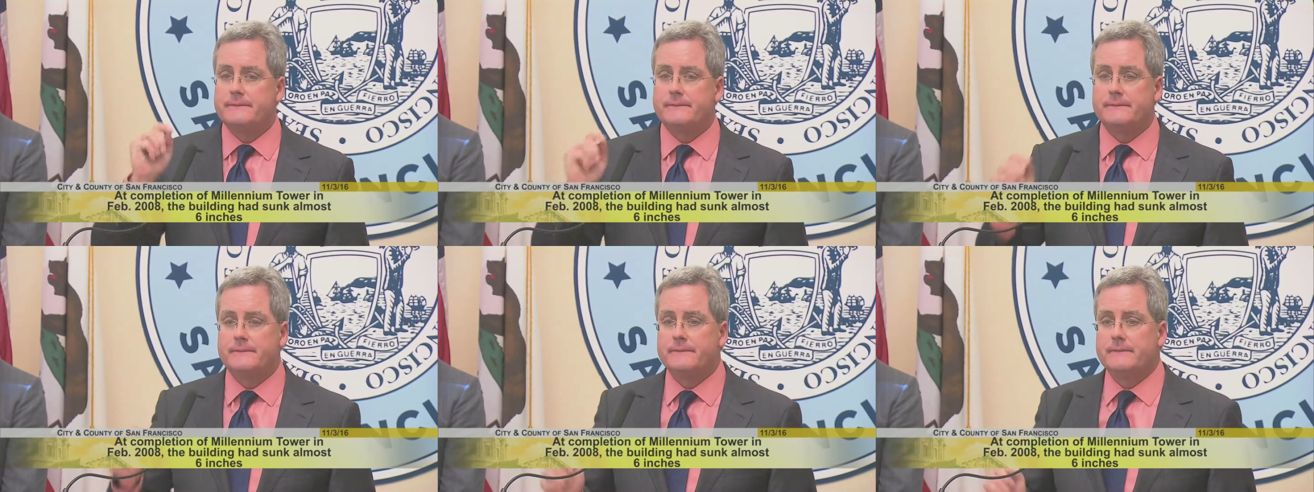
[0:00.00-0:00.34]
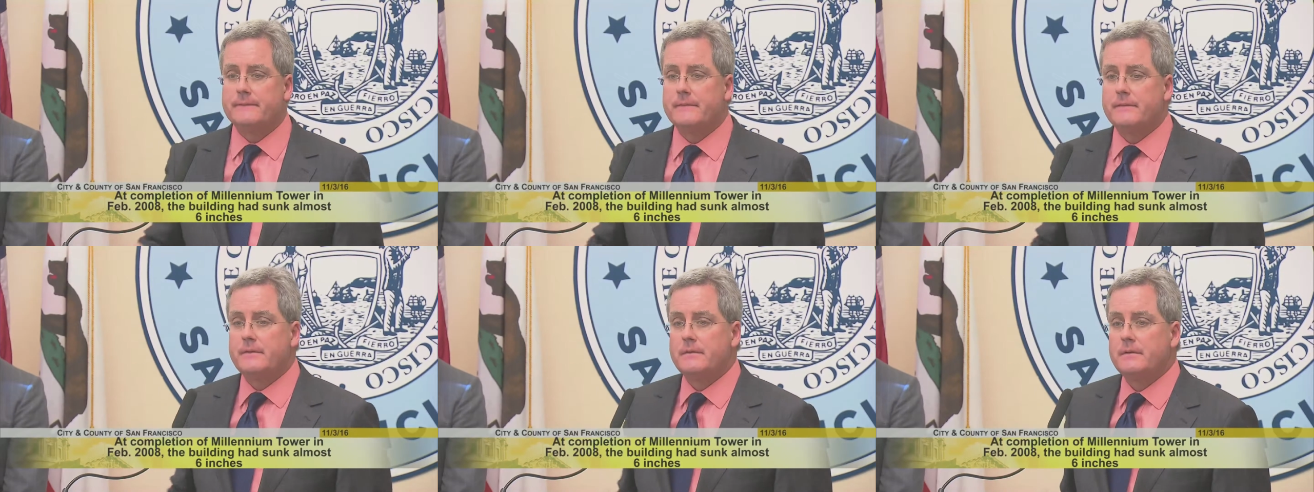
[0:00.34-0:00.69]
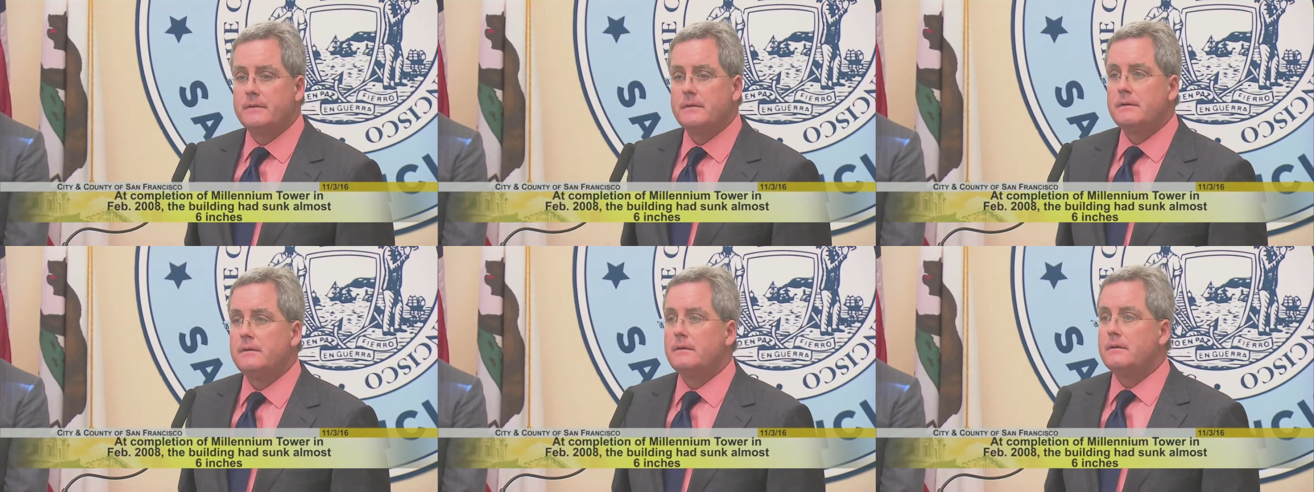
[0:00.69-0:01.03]

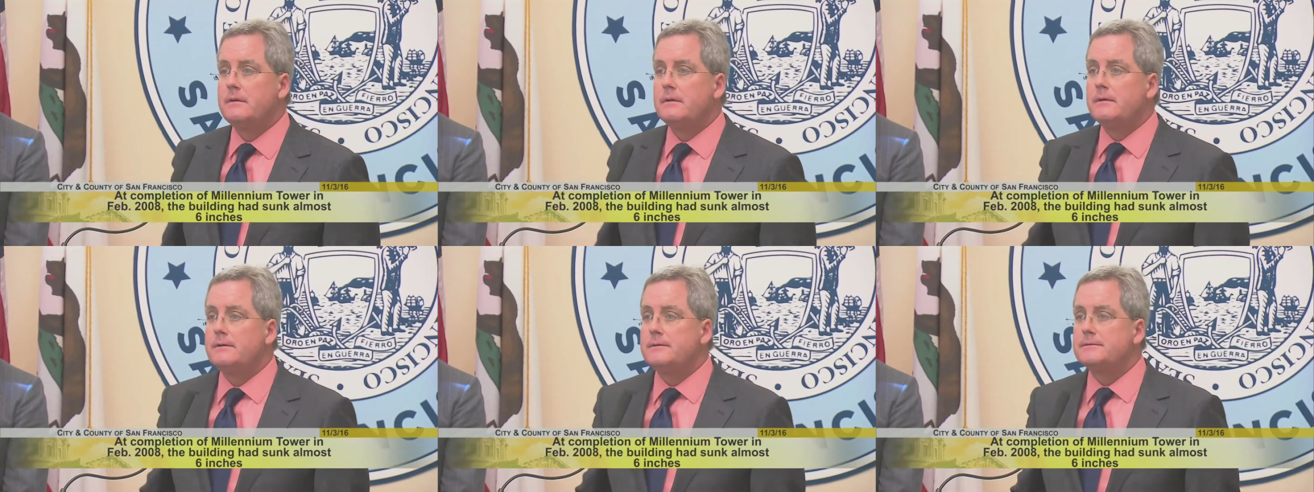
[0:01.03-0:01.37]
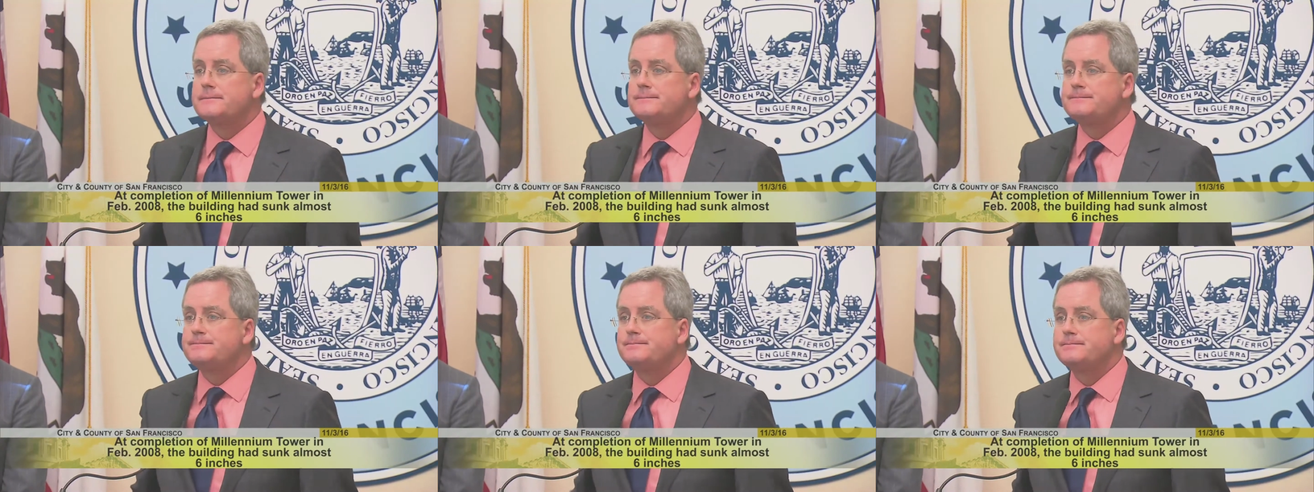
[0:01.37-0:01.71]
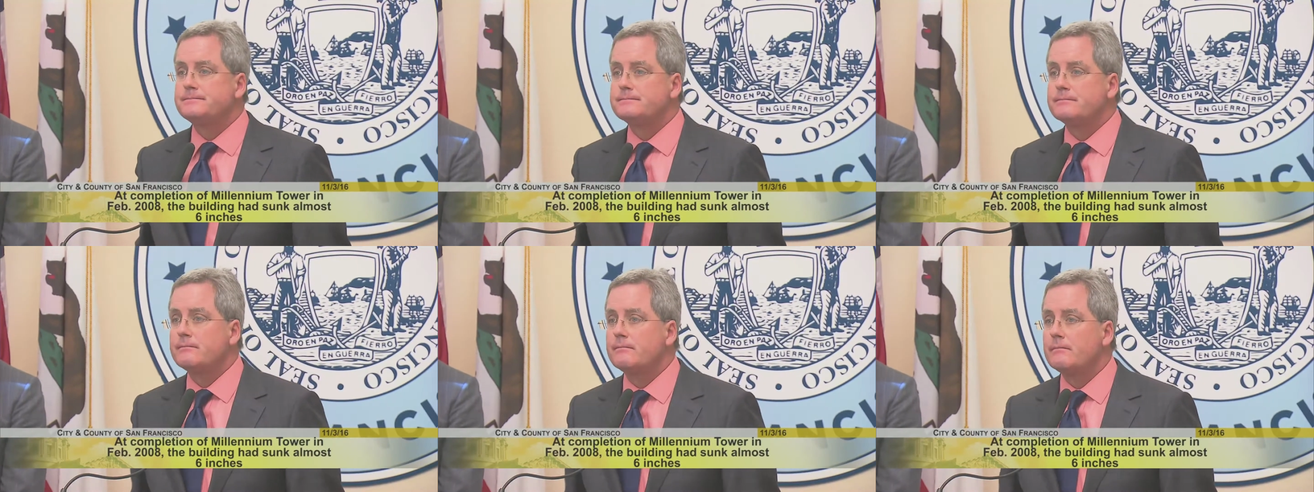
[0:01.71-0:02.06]

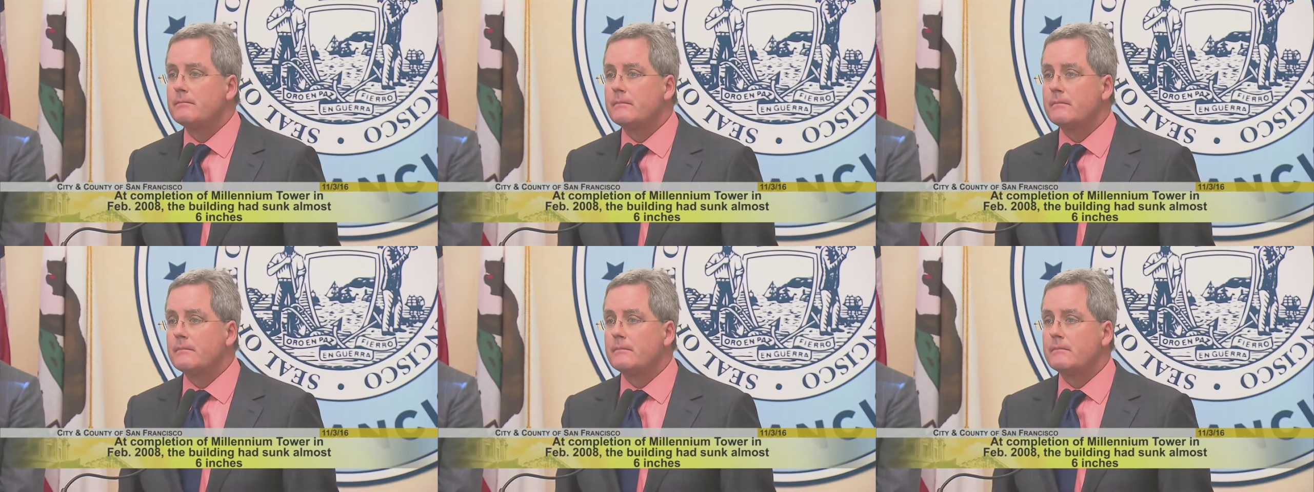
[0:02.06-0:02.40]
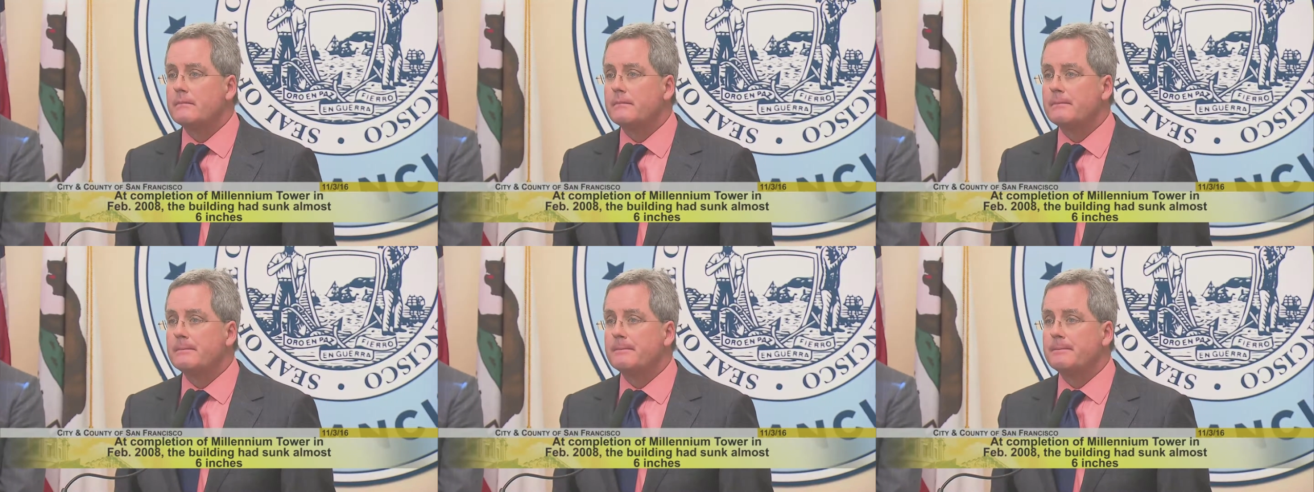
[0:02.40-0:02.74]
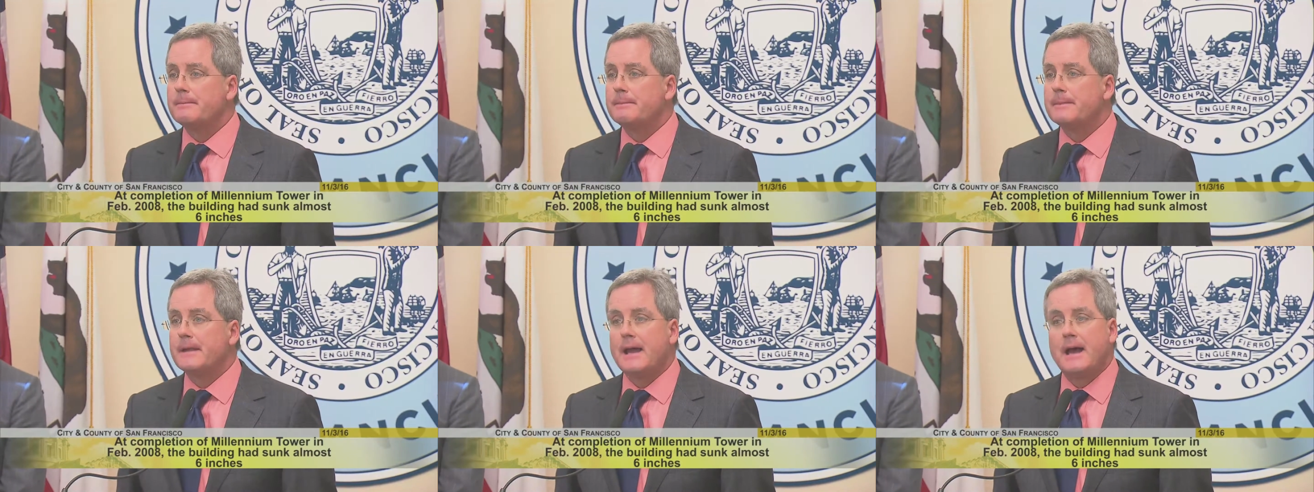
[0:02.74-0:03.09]

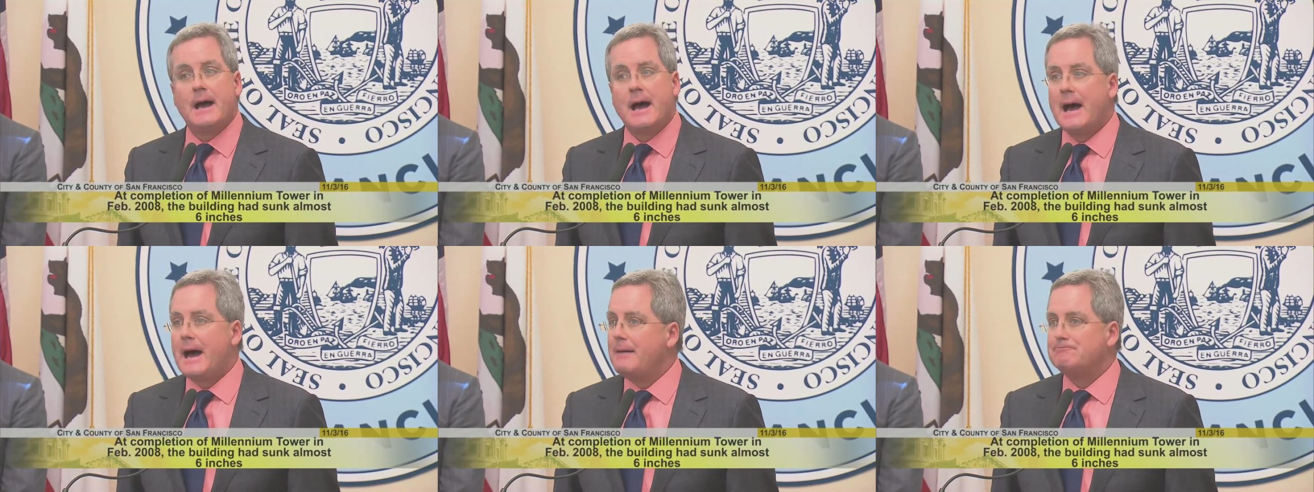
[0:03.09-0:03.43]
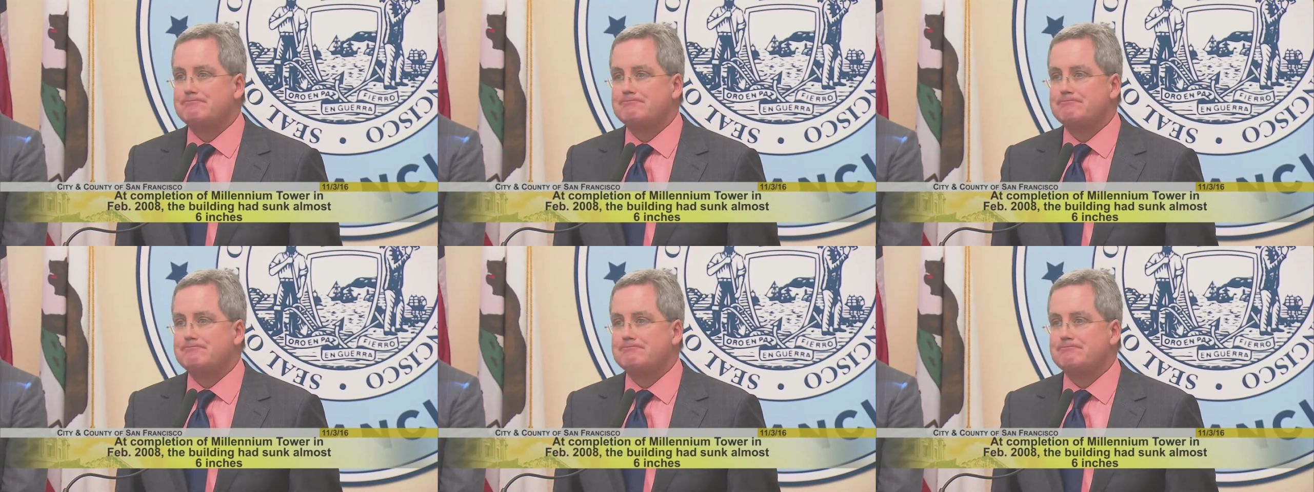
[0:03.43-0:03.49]
No one is speaking in this clip.